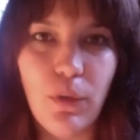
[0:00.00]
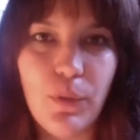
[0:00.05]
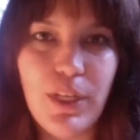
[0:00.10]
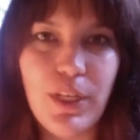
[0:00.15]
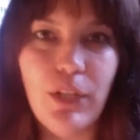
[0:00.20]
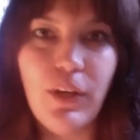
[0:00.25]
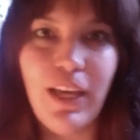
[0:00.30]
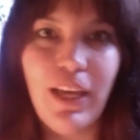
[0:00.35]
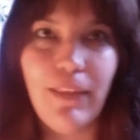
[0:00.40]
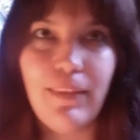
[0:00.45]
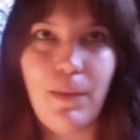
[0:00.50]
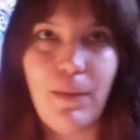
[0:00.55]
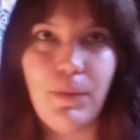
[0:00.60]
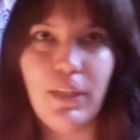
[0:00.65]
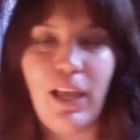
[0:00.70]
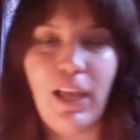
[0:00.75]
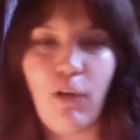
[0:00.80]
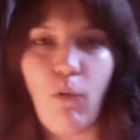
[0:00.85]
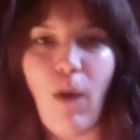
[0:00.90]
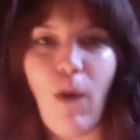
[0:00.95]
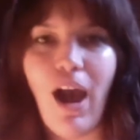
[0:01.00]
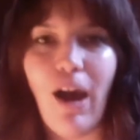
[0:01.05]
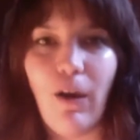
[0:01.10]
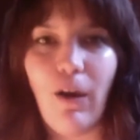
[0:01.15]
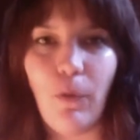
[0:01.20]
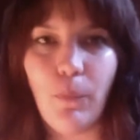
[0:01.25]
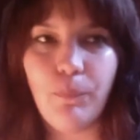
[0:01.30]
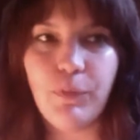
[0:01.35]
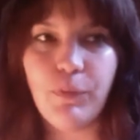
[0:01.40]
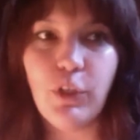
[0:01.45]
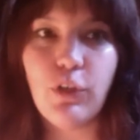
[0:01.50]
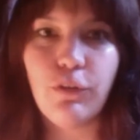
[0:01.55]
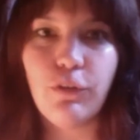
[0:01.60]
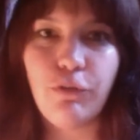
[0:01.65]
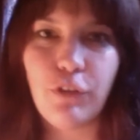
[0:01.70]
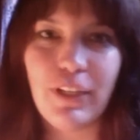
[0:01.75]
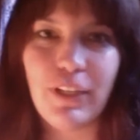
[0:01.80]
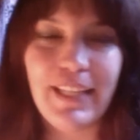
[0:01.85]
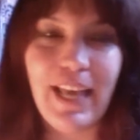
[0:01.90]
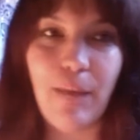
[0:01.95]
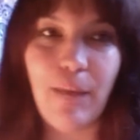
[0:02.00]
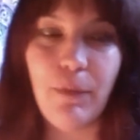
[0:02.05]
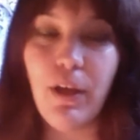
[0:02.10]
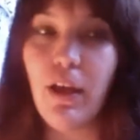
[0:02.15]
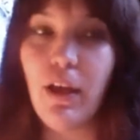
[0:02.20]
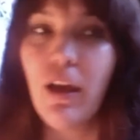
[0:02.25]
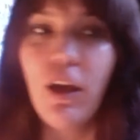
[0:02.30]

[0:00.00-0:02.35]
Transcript: we look at them and like wow good for them